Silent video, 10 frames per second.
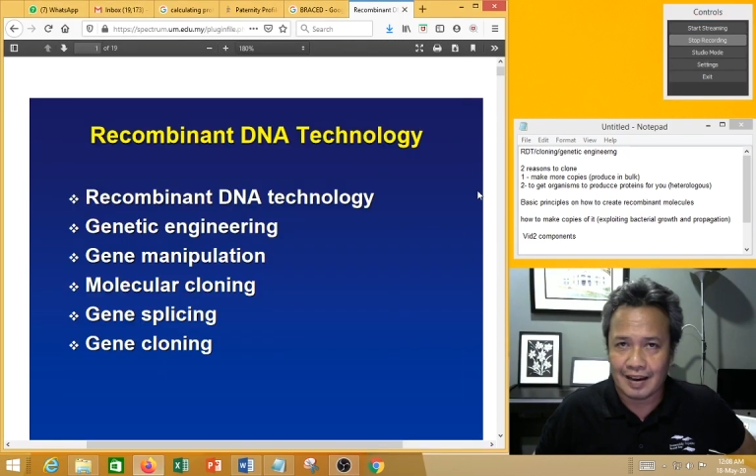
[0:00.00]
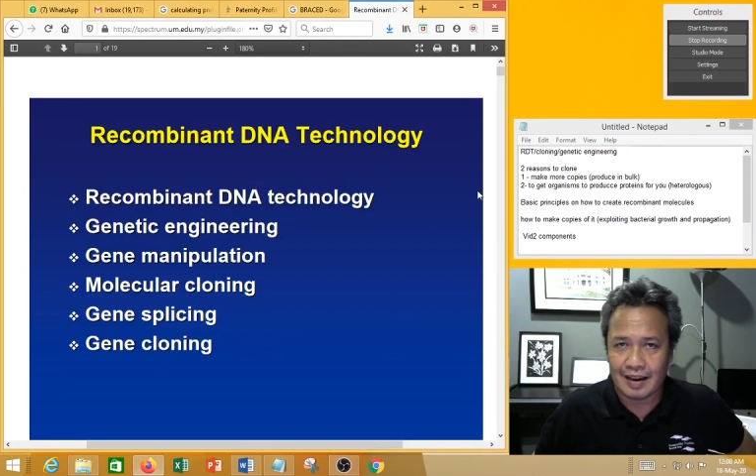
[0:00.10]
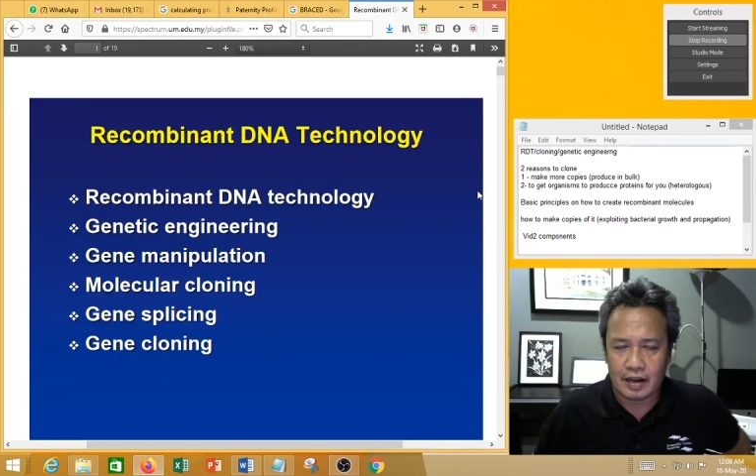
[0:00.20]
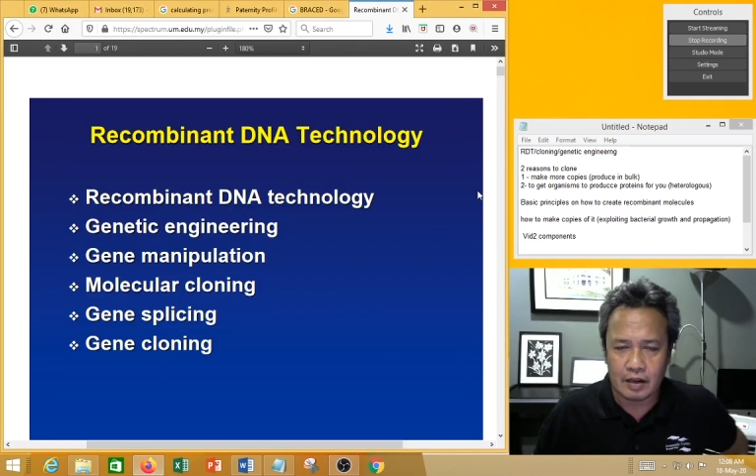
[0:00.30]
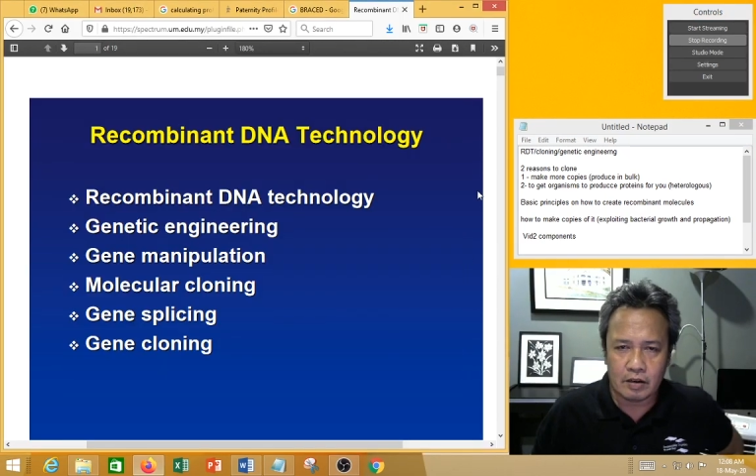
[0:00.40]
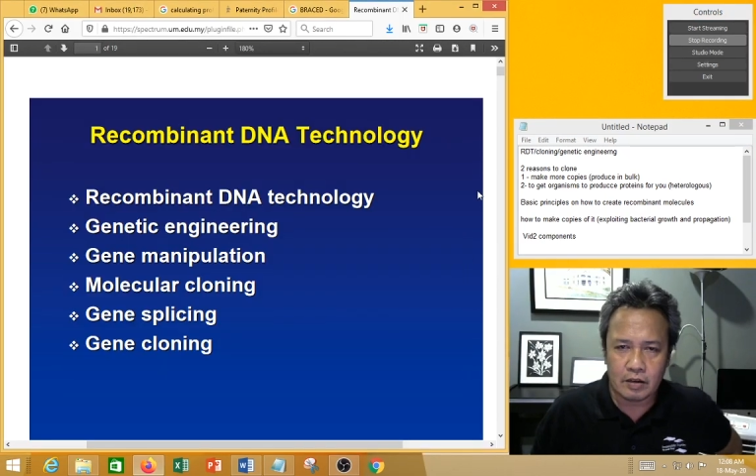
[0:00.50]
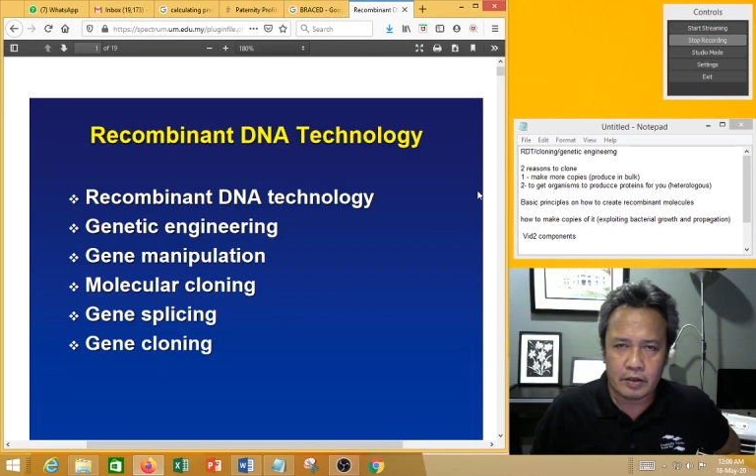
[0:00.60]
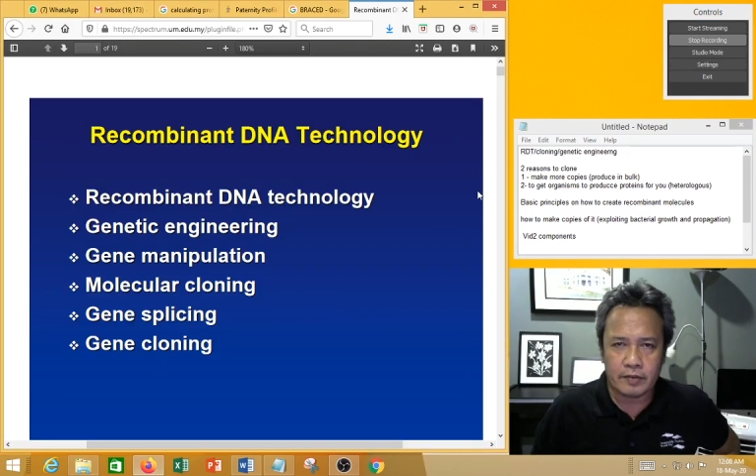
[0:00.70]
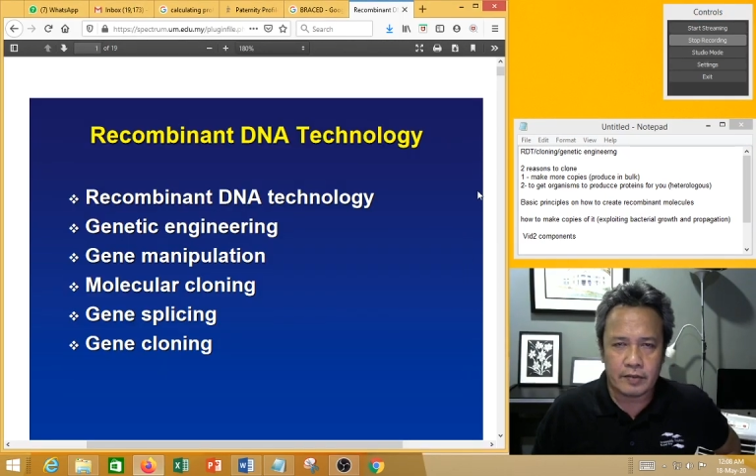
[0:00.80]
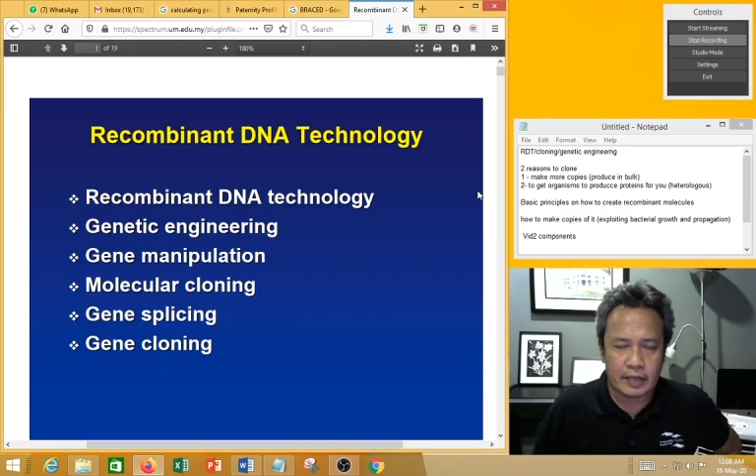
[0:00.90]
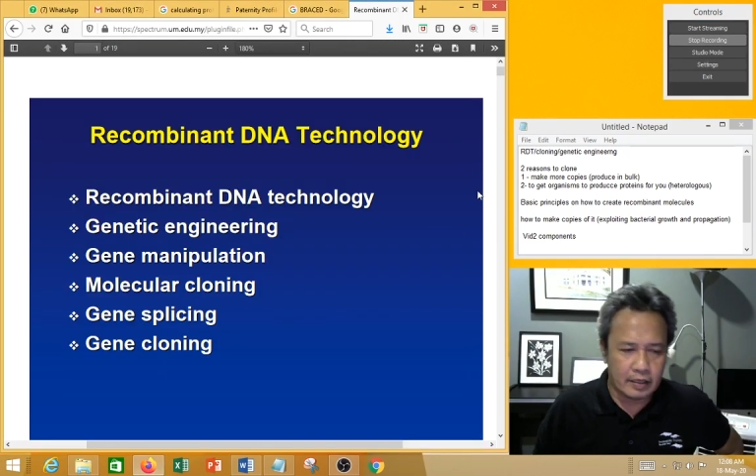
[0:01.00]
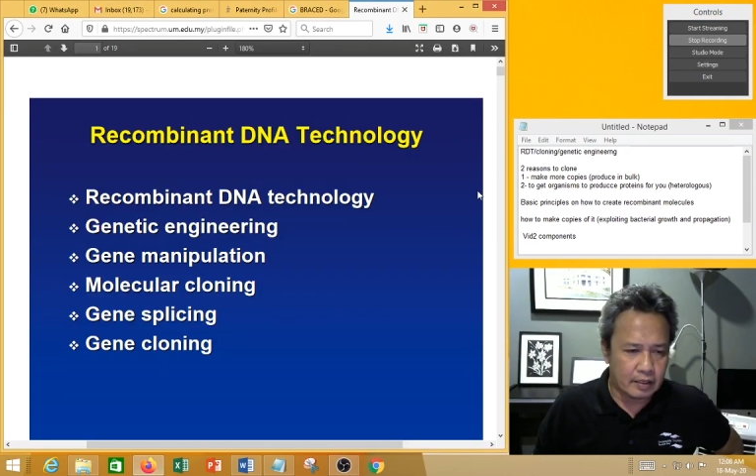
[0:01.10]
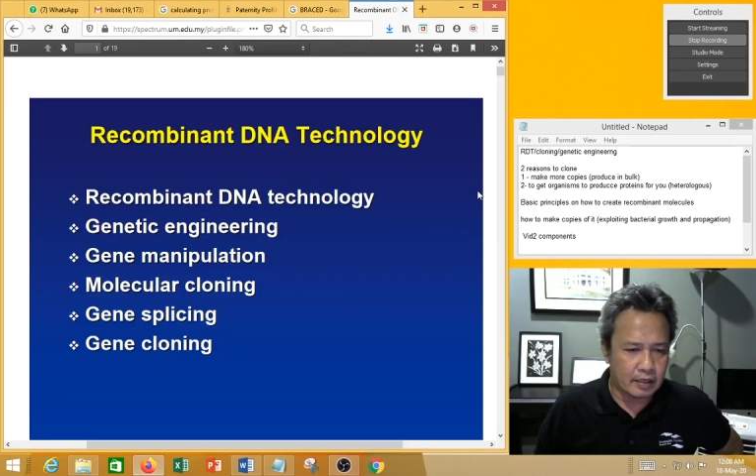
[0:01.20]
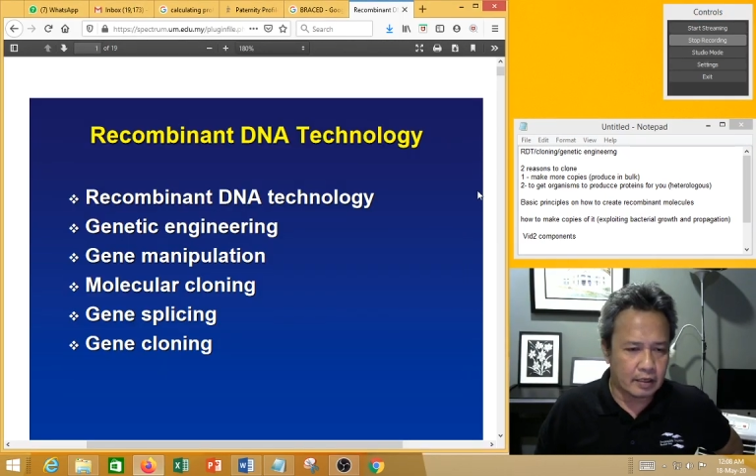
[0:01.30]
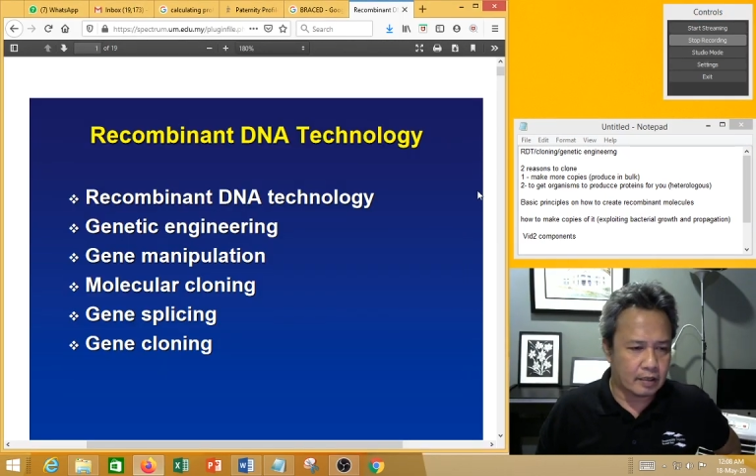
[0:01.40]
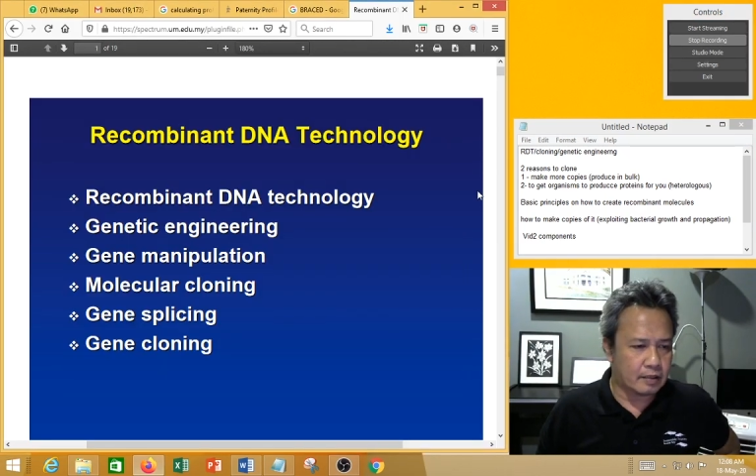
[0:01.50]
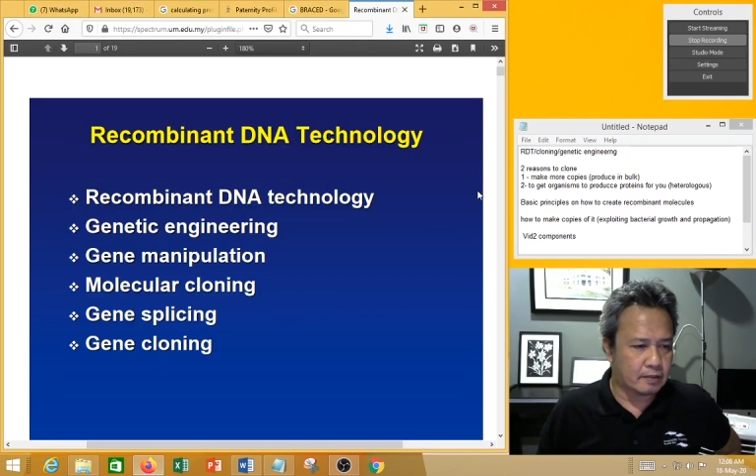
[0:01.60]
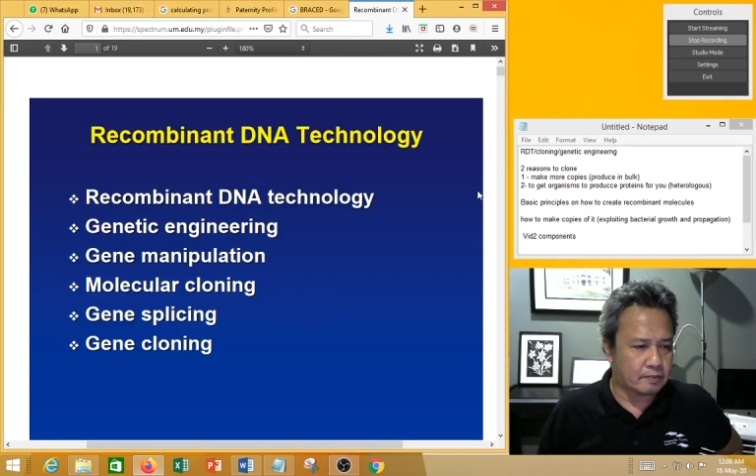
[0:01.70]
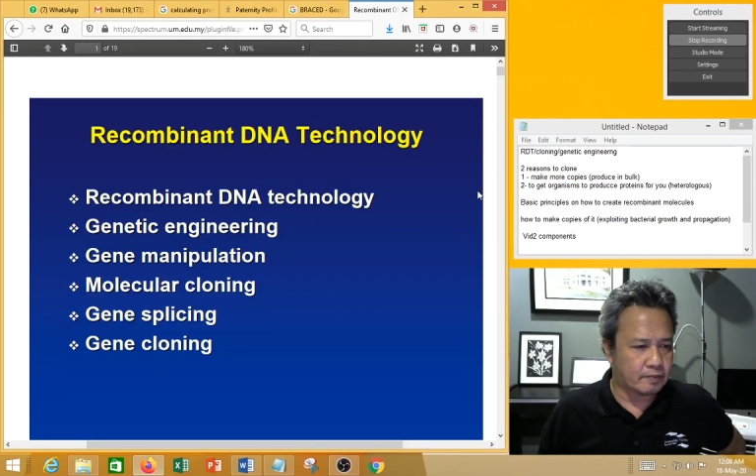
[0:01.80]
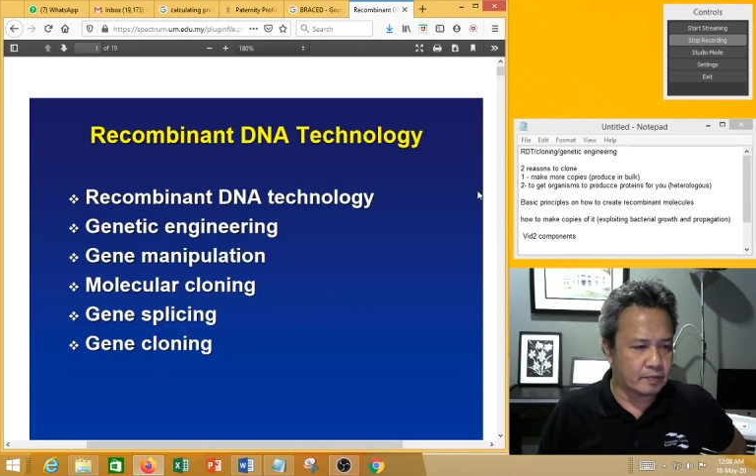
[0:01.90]
Hello, good evening.
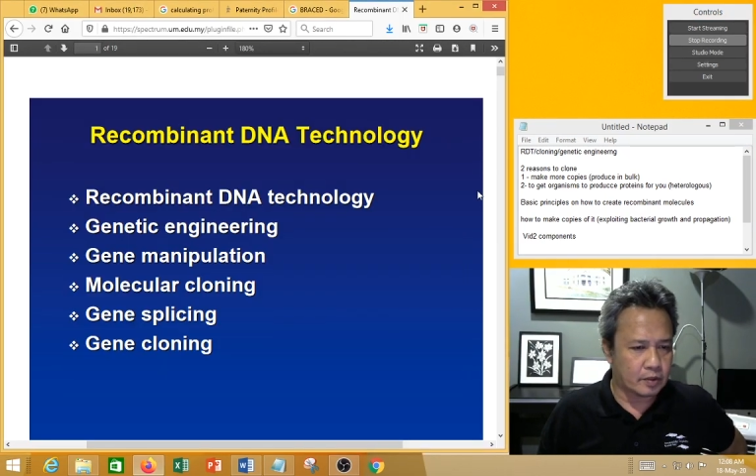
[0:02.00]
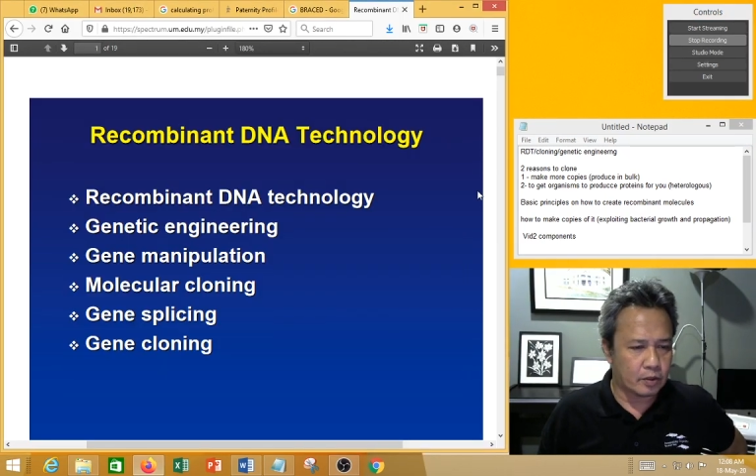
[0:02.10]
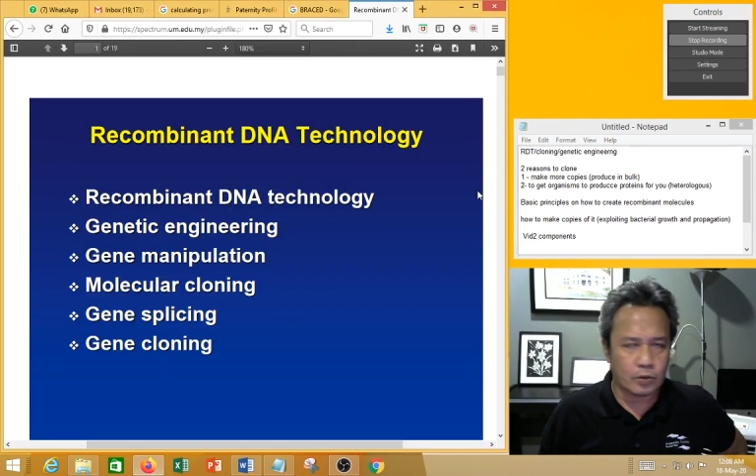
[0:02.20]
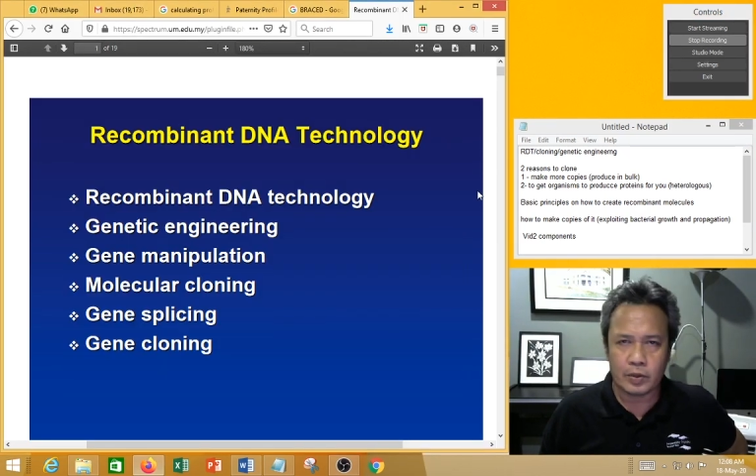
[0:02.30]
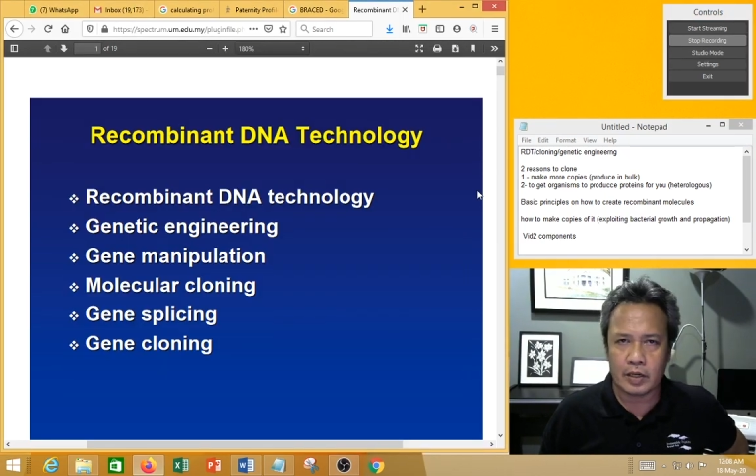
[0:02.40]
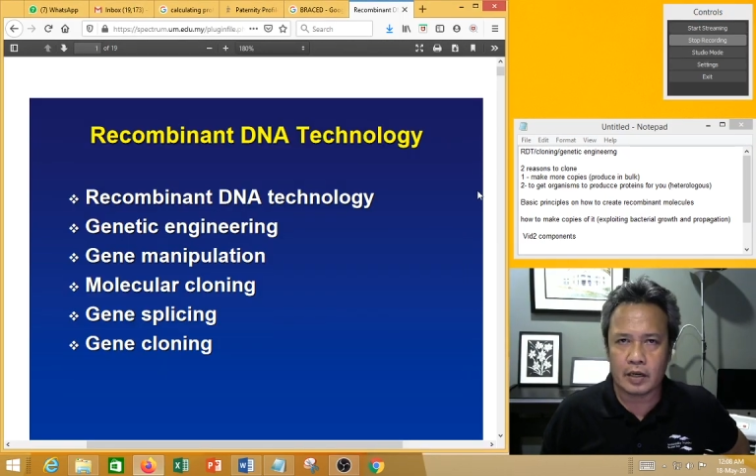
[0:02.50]
We